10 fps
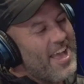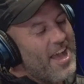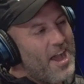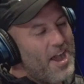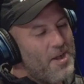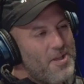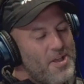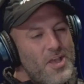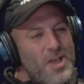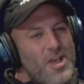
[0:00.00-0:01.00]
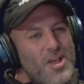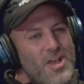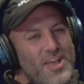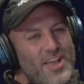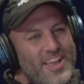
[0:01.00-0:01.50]
Like,
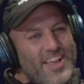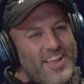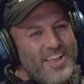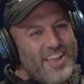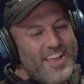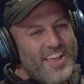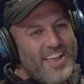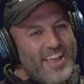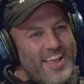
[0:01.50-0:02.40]
they're crazy.